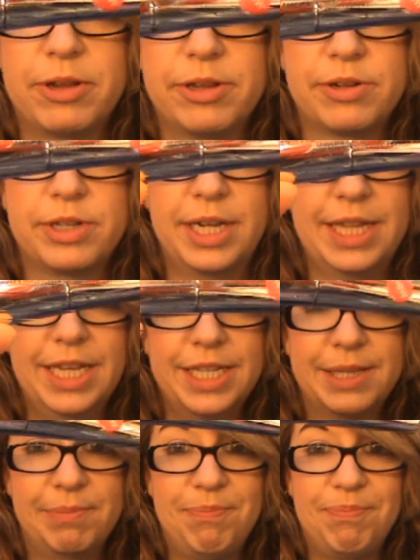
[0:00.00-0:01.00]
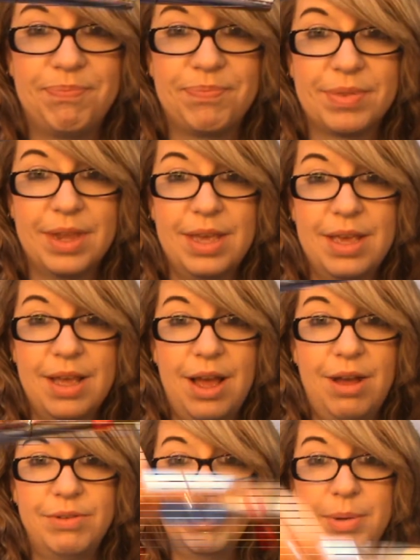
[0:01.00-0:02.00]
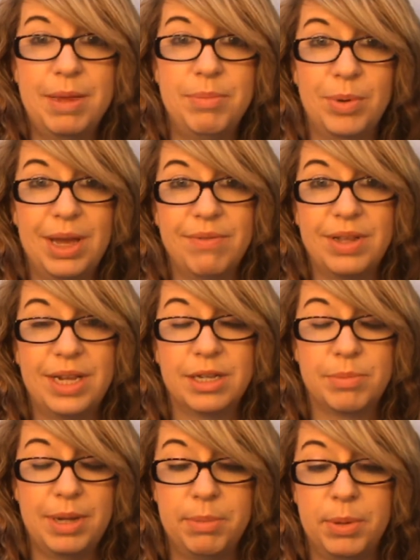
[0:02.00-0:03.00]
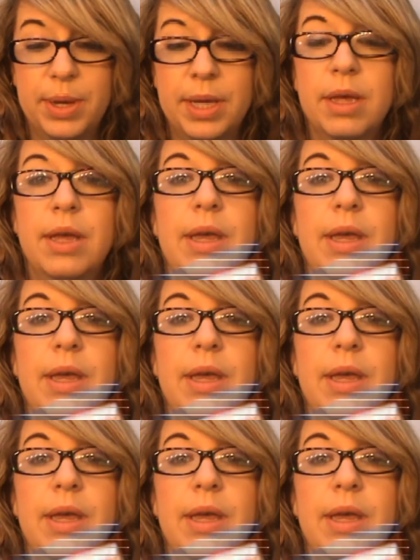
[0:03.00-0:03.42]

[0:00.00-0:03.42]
Just looks like this. Obviously by MUA, everything here is by MUA.